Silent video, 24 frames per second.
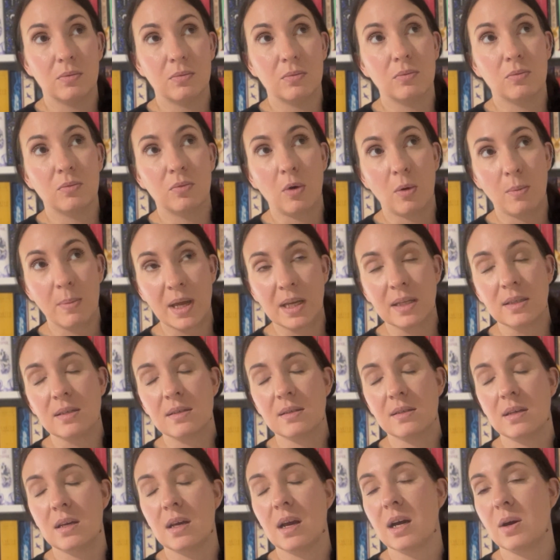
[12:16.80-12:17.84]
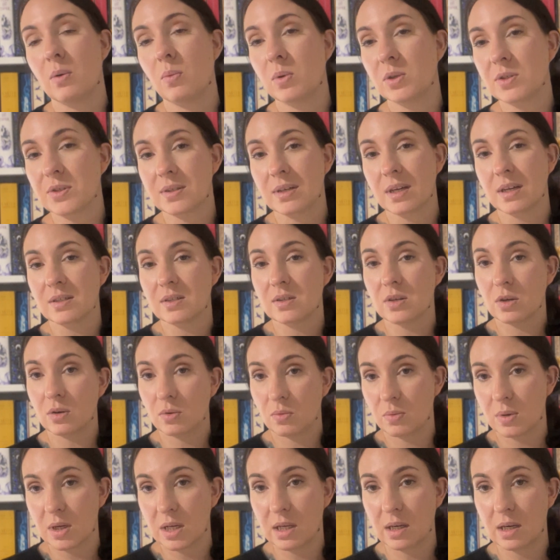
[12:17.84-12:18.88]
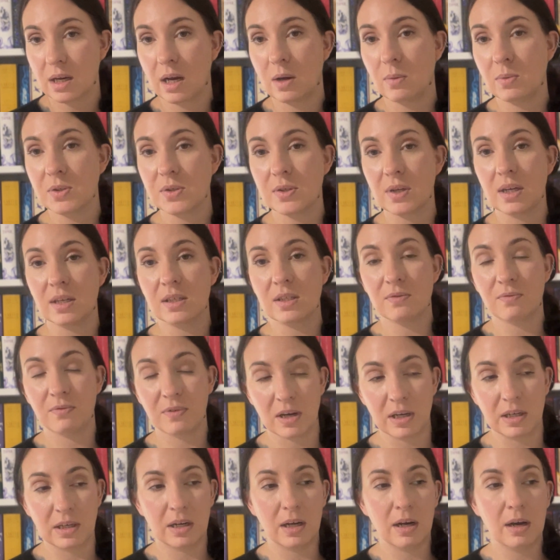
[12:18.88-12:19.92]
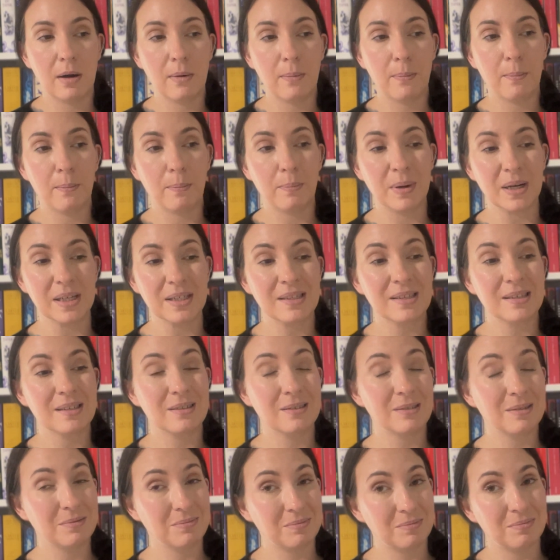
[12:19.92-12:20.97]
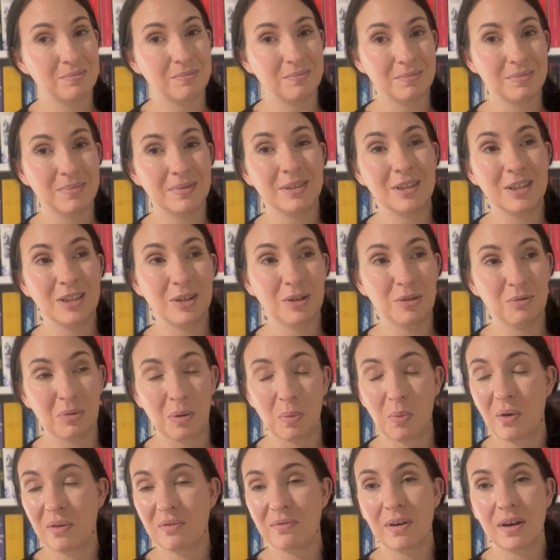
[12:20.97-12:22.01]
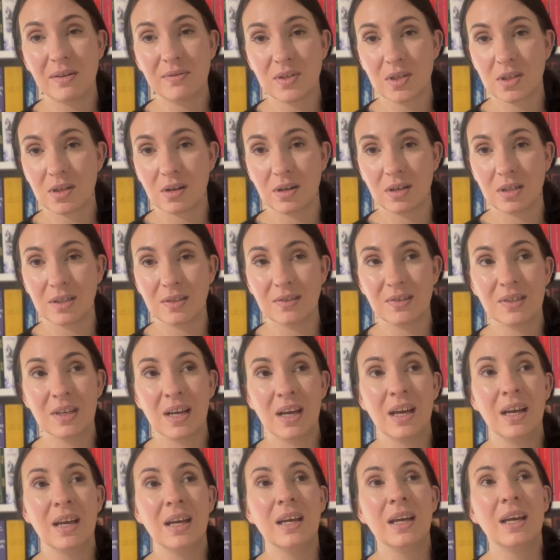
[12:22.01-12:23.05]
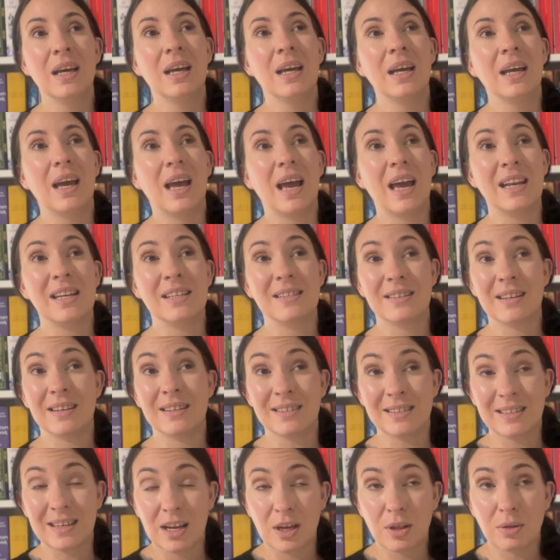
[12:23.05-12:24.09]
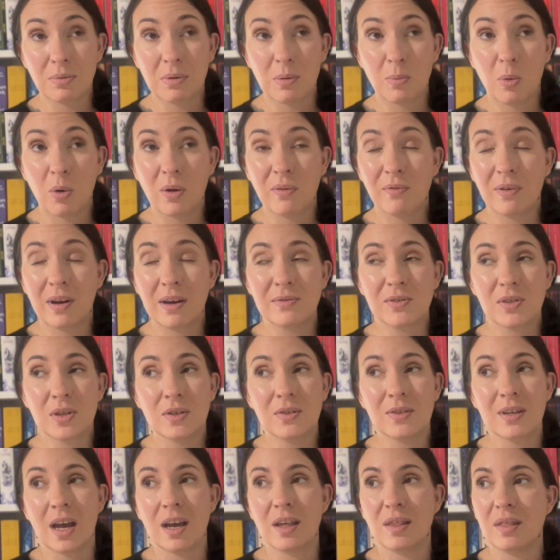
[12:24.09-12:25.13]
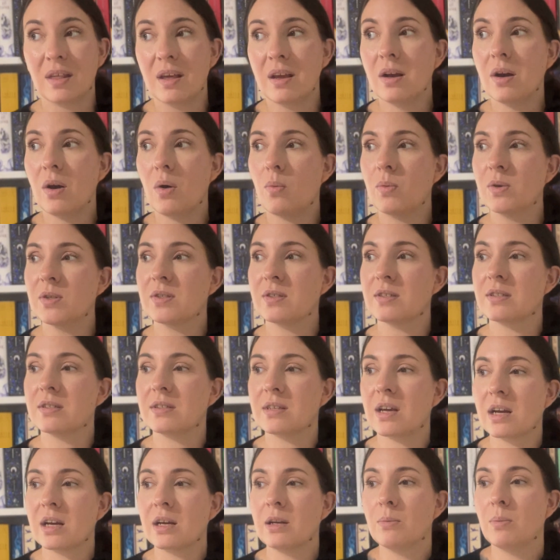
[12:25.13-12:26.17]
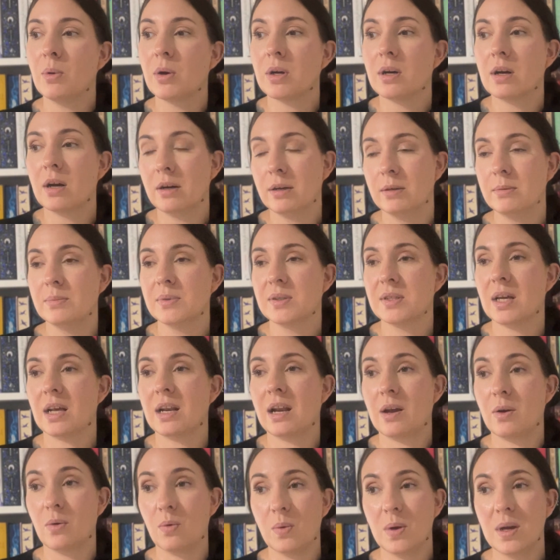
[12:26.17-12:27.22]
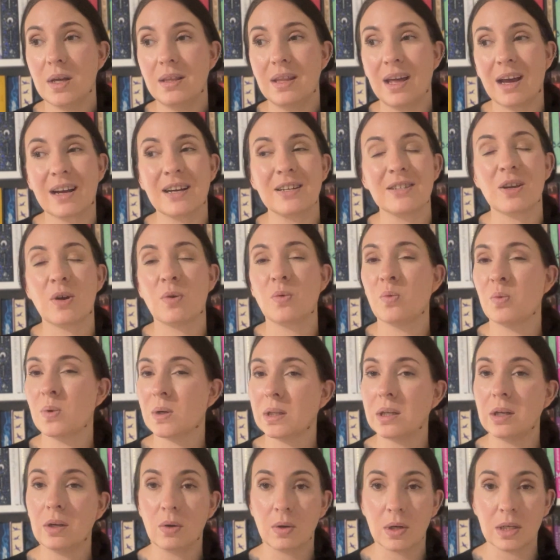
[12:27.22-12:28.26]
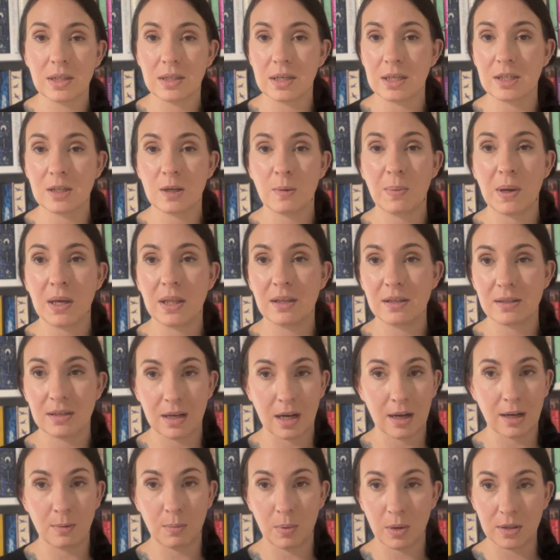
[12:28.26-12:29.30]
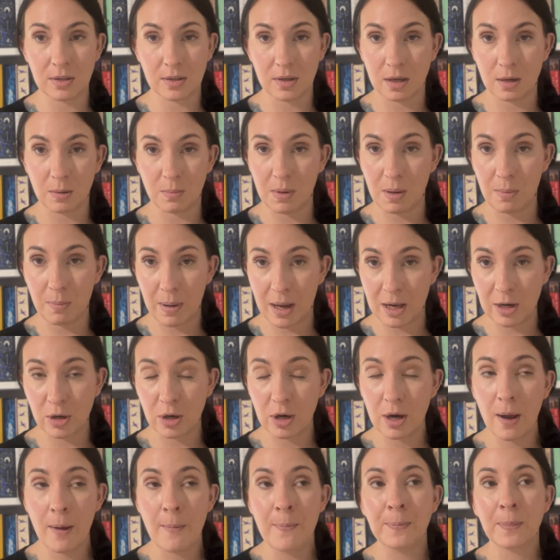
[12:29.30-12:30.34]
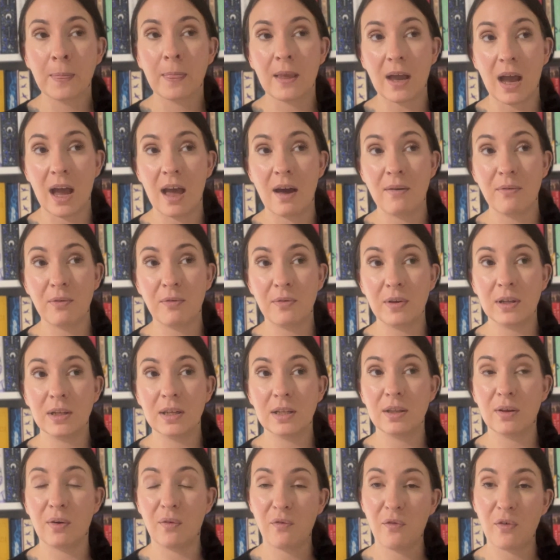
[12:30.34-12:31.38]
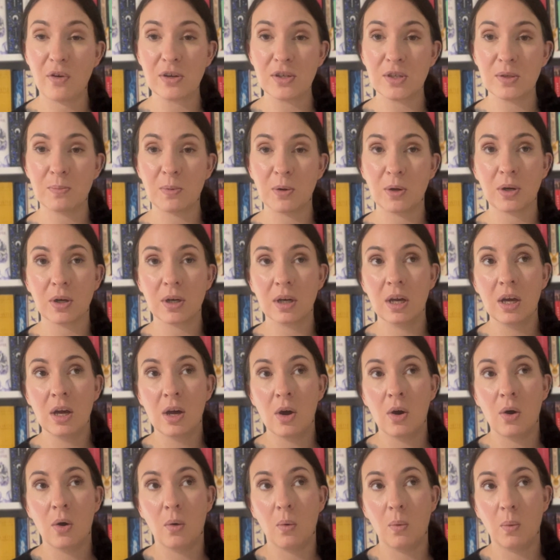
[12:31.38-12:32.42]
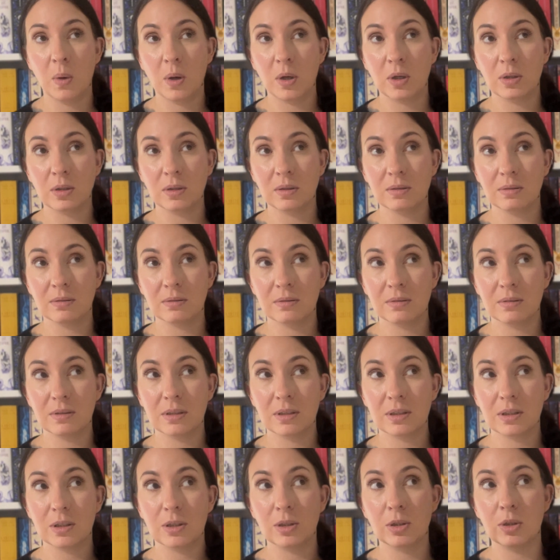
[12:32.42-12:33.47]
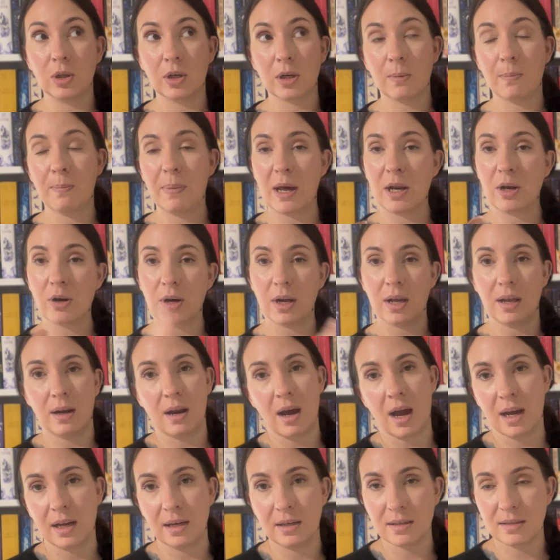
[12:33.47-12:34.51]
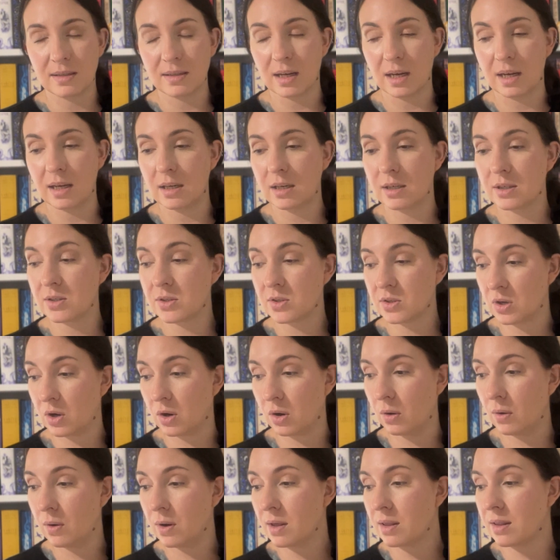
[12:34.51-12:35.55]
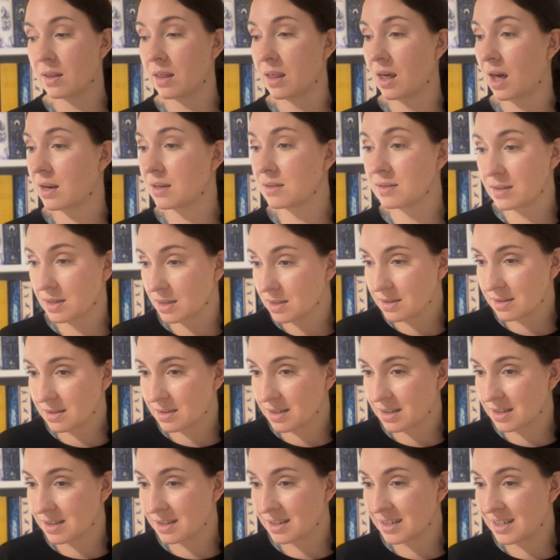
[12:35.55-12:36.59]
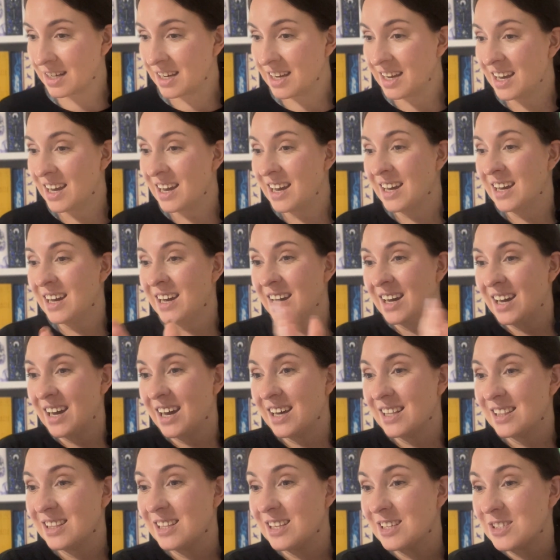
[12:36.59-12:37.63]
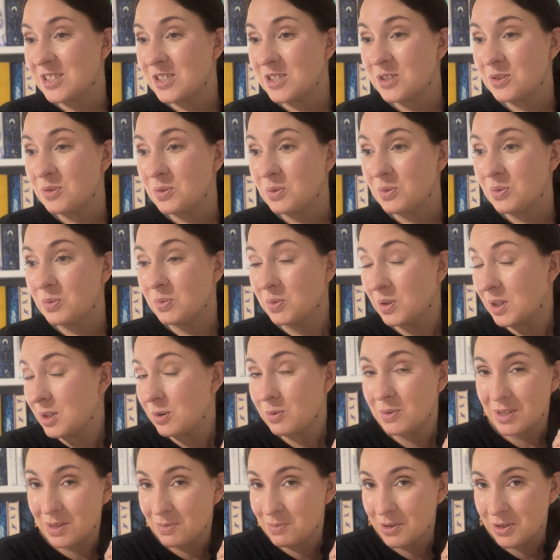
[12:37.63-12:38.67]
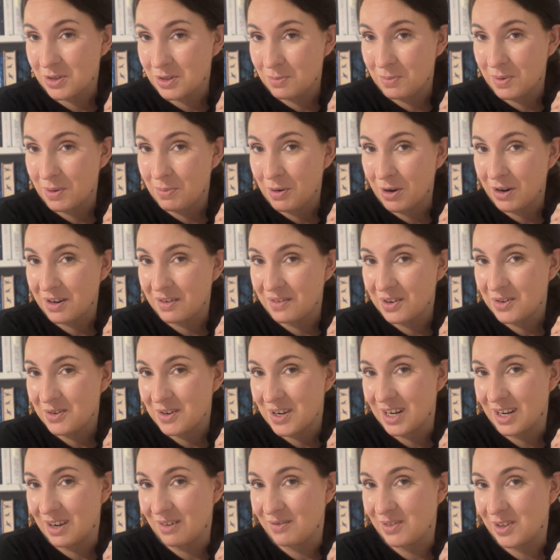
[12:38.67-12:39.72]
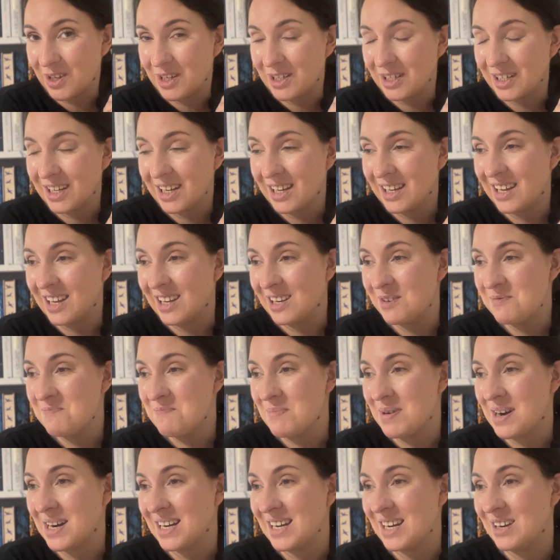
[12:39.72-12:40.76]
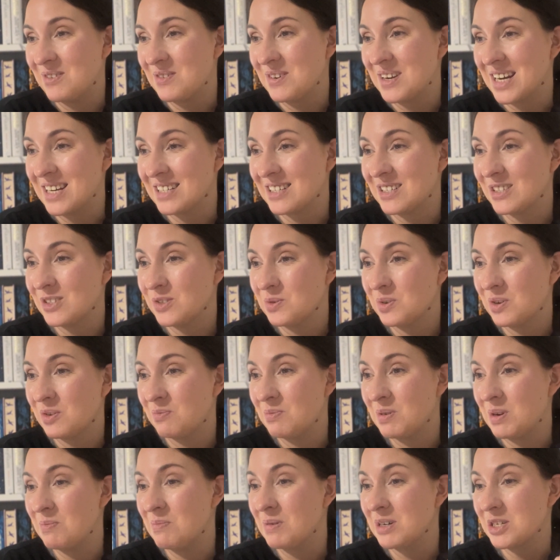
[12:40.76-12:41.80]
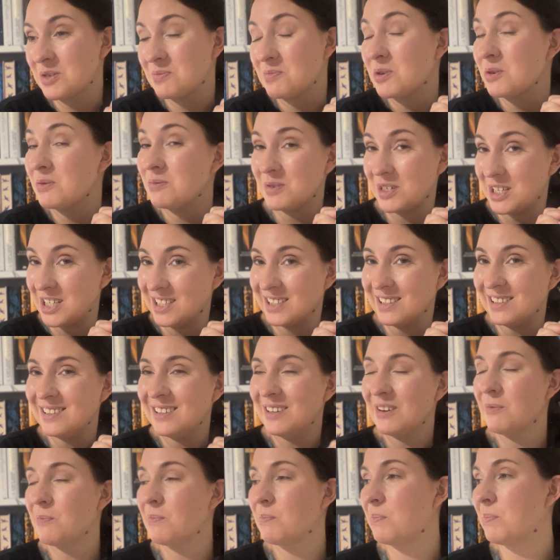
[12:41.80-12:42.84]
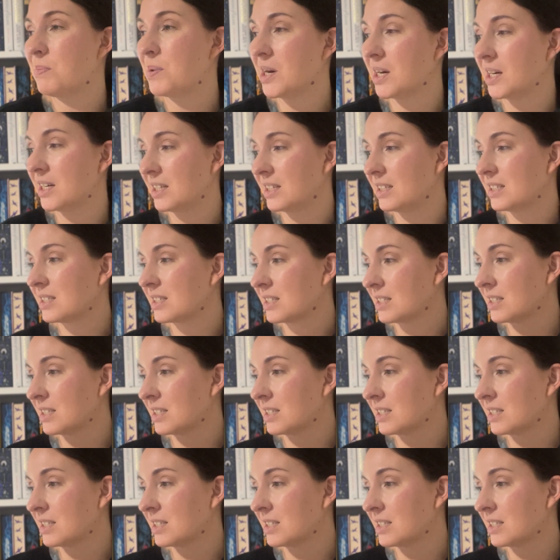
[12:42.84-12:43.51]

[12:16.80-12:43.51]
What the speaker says: romantasy, I will say it's a good read. I will say it's fun. But 3.5 stars, and it's going to stay at 3.5 stars. I think once the second book comes and I read that, because I really do anticipate the second book is going to be better, I have a feeling the first book will look better in hindsight. So that is it. This really was supposed to be part of a reading vlog, and my reactions would have been much more real, but